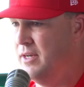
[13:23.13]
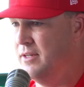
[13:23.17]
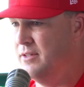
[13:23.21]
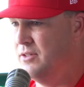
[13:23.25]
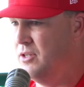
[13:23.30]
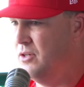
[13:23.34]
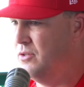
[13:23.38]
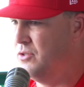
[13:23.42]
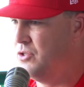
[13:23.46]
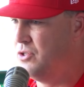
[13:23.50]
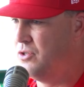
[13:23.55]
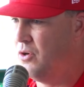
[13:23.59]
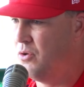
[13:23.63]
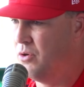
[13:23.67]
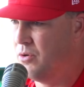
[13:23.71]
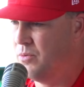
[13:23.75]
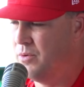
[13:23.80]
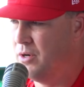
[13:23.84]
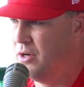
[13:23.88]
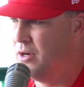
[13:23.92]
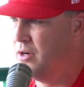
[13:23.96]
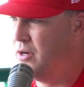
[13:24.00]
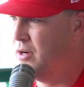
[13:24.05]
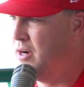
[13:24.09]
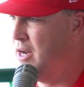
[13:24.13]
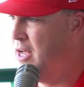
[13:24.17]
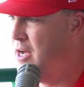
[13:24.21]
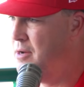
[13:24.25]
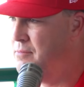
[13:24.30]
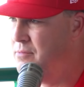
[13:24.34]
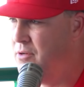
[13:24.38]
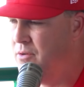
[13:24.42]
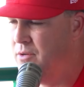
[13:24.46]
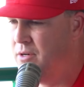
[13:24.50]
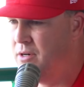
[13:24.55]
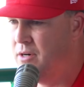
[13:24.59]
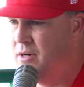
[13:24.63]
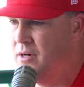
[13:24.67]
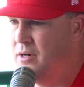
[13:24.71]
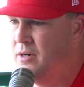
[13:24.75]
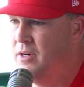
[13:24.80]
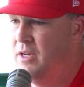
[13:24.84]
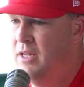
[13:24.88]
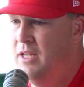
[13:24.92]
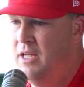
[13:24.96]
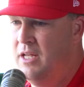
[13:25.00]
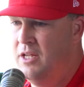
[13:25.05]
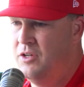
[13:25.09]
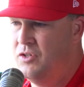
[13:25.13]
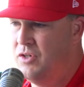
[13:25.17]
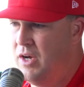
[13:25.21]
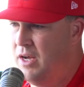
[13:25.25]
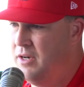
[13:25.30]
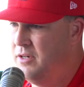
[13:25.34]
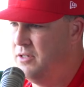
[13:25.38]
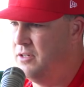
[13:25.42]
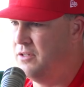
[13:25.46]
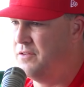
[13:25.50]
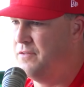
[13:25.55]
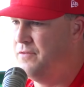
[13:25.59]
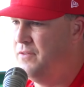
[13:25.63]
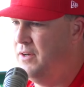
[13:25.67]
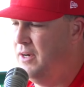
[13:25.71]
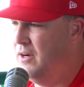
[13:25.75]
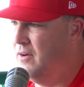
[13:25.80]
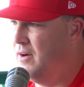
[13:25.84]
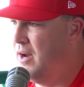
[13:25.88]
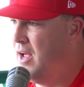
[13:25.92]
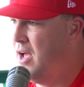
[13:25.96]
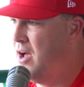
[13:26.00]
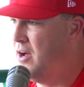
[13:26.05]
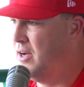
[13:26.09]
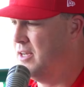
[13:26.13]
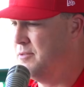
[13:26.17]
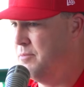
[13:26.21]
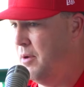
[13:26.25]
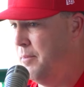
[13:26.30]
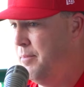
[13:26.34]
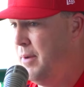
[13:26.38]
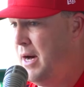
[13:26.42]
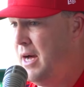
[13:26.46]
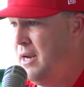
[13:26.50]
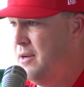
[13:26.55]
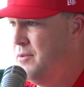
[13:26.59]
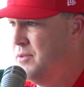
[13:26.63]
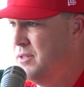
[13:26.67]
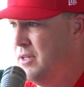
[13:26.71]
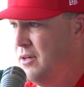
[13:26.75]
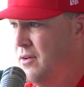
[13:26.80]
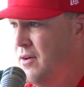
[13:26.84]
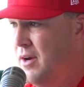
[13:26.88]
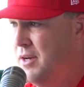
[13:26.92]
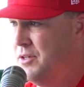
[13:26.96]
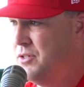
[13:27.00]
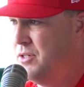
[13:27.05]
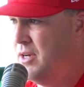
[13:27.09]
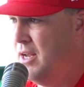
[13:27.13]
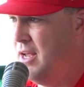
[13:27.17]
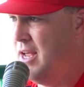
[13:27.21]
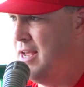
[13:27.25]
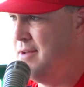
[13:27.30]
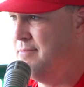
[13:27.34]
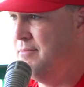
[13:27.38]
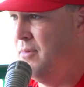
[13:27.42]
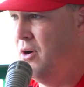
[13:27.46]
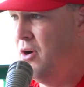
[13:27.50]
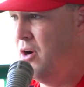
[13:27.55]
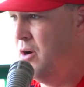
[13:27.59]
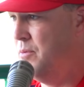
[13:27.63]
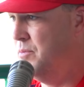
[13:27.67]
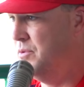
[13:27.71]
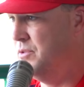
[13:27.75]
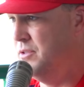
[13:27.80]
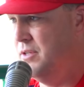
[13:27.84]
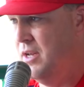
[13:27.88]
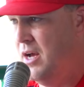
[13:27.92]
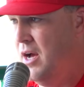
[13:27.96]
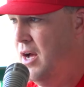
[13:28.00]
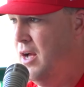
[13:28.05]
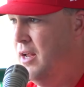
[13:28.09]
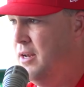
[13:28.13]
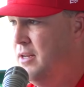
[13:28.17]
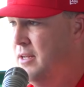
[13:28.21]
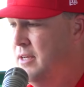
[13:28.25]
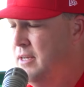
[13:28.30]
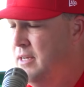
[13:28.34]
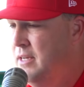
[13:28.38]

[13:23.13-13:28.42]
And so shoulder would hurt, elbow would hurt, trying to just figure out, because my body was in great shape, my arm was not.